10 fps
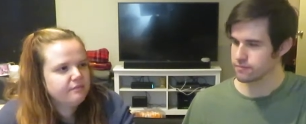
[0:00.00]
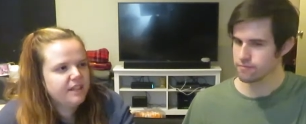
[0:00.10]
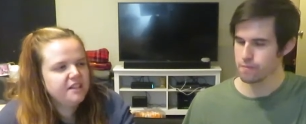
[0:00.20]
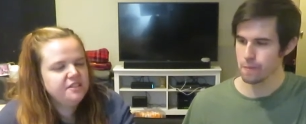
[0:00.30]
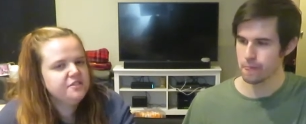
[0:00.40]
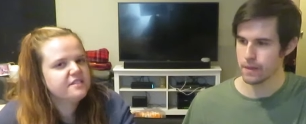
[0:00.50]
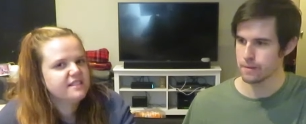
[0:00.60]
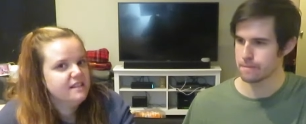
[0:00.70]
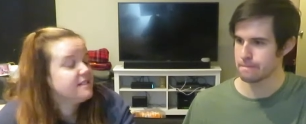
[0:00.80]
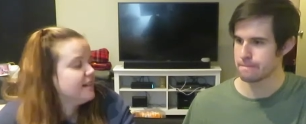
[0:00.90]
Speaker 1: They could use
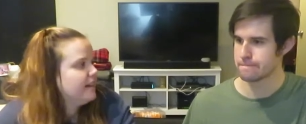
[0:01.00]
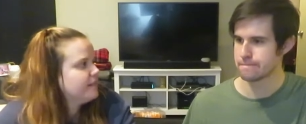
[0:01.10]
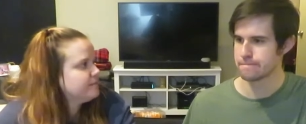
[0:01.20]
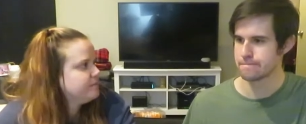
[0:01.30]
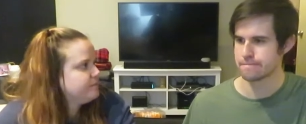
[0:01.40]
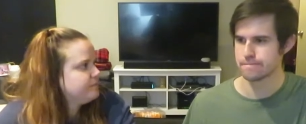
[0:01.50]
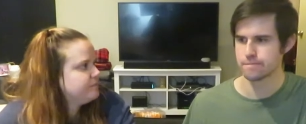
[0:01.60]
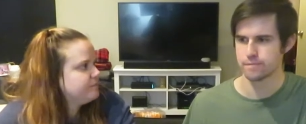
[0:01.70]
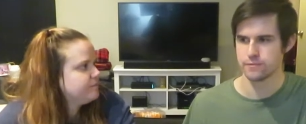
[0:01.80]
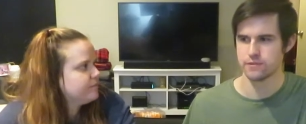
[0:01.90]
seasoning.
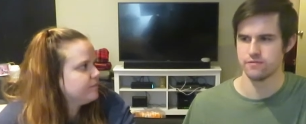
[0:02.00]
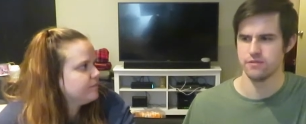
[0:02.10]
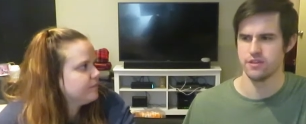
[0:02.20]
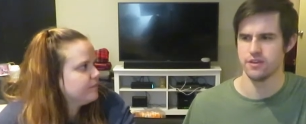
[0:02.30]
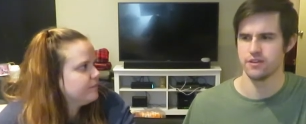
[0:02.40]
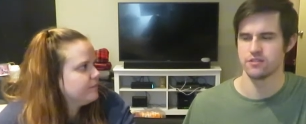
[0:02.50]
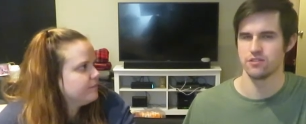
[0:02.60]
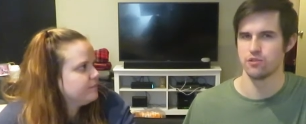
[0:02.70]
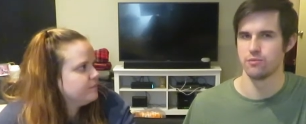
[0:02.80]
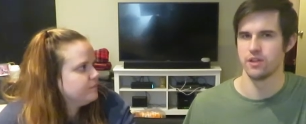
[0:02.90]
Speaker 2: Yeah, it's a
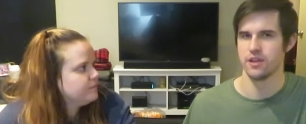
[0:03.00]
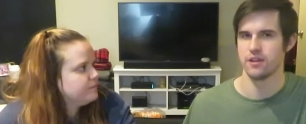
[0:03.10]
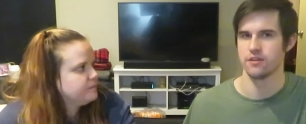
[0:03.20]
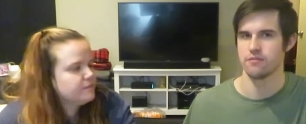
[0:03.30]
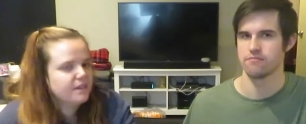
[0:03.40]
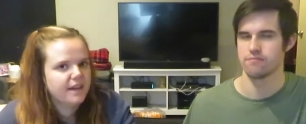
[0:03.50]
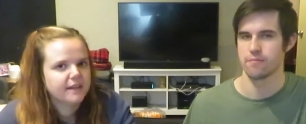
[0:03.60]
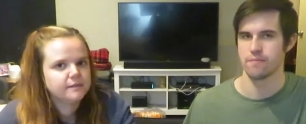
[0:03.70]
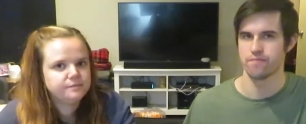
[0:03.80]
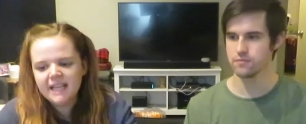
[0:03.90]
little bland.
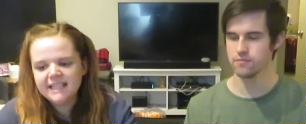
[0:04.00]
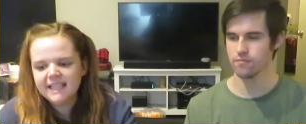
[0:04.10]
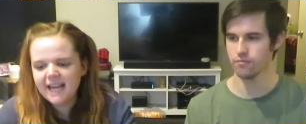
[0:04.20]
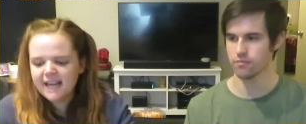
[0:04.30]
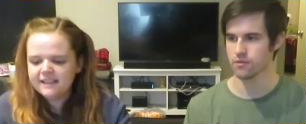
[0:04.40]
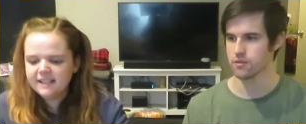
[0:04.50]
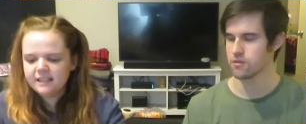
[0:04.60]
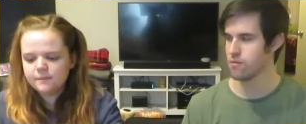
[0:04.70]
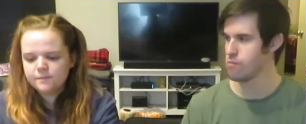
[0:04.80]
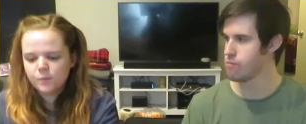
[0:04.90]
Speaker 1: Yeah. Yeah, I
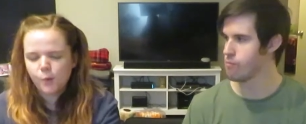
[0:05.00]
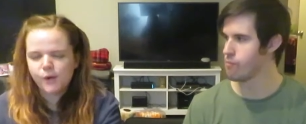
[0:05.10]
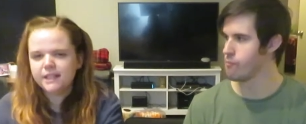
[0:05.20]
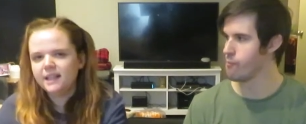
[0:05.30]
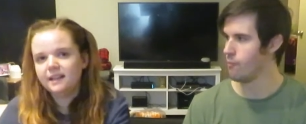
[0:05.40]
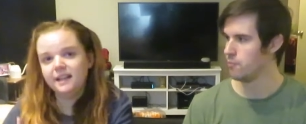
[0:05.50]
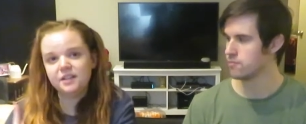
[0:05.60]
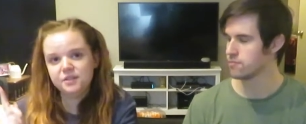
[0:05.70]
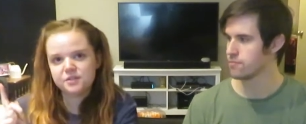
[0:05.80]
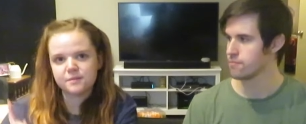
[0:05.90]
think one, it
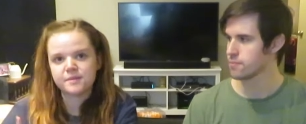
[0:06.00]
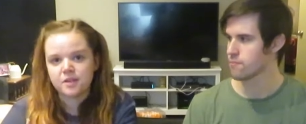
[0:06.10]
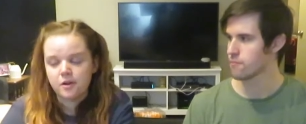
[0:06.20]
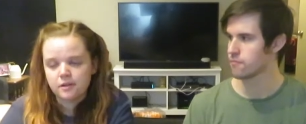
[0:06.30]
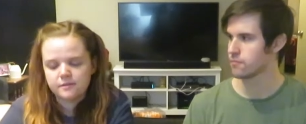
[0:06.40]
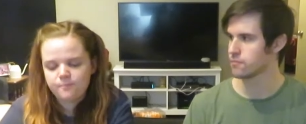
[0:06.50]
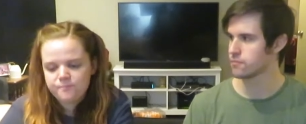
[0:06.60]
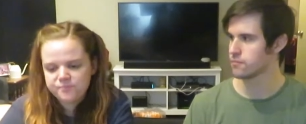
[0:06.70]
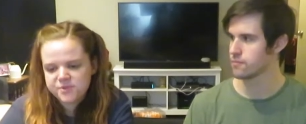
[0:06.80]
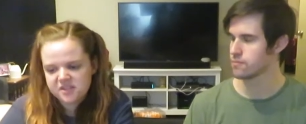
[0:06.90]
could use some salt
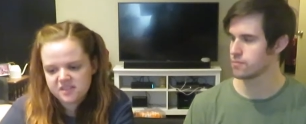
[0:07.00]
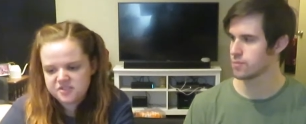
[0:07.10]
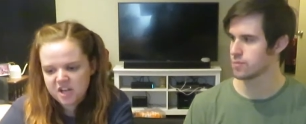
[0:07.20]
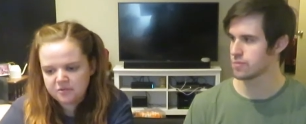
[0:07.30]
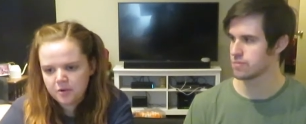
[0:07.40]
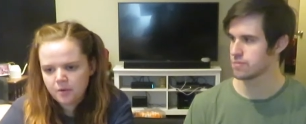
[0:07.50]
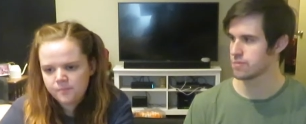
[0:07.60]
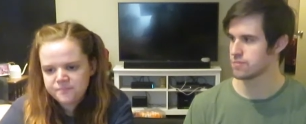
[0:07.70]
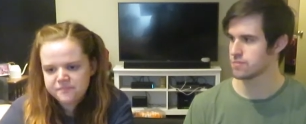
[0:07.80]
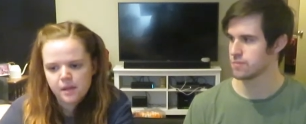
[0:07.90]
just in general,